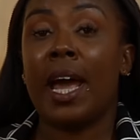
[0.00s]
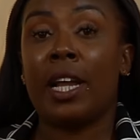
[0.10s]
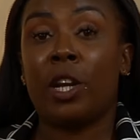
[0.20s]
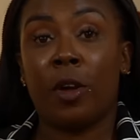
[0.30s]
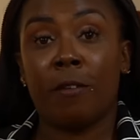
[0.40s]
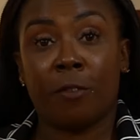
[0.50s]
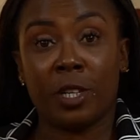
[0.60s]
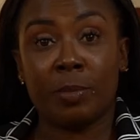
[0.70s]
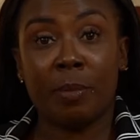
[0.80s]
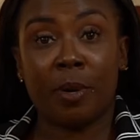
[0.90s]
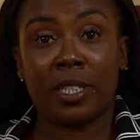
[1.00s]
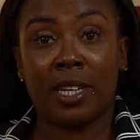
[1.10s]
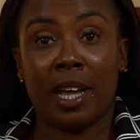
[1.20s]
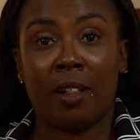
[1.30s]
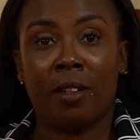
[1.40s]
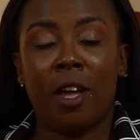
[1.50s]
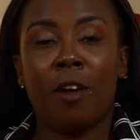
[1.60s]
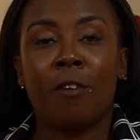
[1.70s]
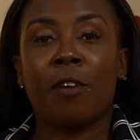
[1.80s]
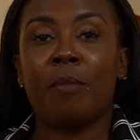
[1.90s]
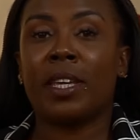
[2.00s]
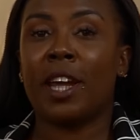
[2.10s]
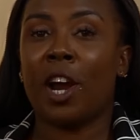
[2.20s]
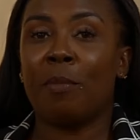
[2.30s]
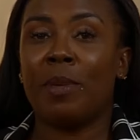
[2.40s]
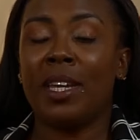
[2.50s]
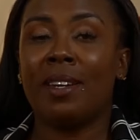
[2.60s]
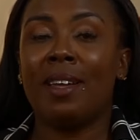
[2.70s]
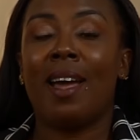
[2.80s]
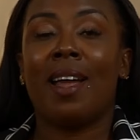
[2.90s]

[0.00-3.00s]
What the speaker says: and law enforcement personnel from the Caribbean,